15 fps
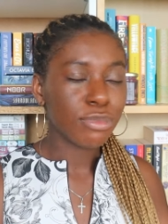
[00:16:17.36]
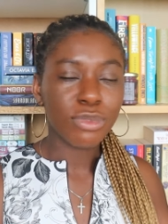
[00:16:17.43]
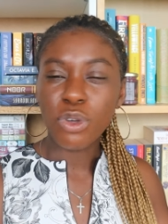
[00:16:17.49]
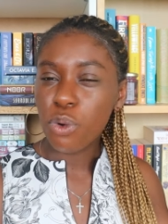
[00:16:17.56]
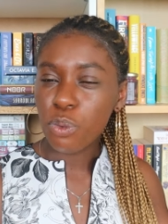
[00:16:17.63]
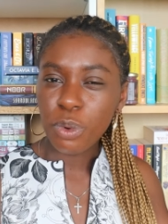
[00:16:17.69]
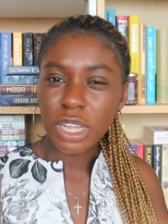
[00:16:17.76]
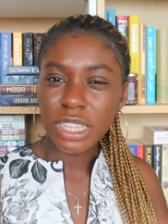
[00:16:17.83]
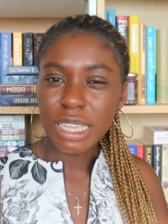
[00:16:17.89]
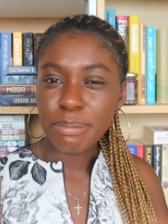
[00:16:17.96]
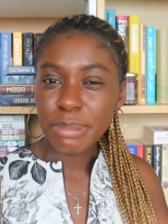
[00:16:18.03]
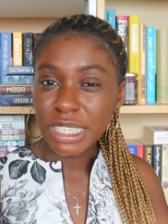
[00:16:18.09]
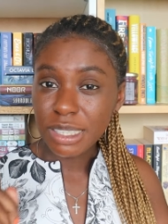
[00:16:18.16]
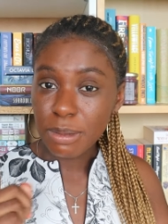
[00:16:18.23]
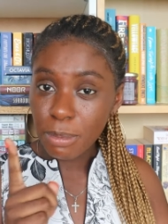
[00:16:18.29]
not one
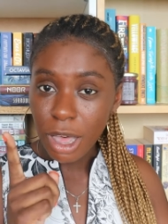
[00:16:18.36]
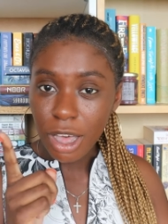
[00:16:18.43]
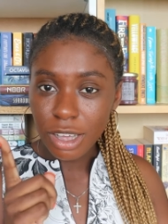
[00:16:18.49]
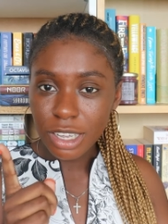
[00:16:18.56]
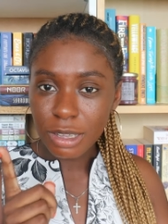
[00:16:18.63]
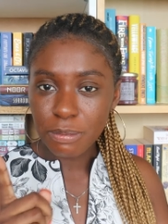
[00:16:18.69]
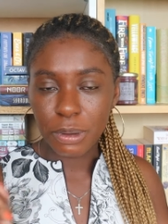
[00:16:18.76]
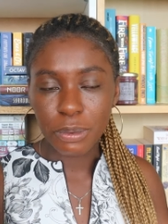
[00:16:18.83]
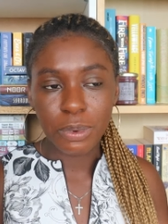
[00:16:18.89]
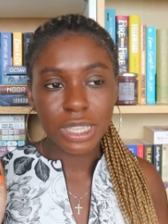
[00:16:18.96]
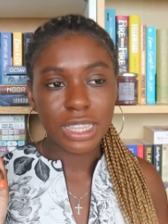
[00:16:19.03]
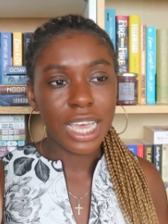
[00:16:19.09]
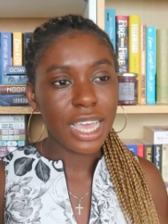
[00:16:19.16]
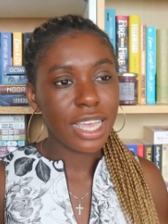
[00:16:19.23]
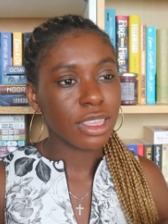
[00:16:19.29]
that missed the mark but one that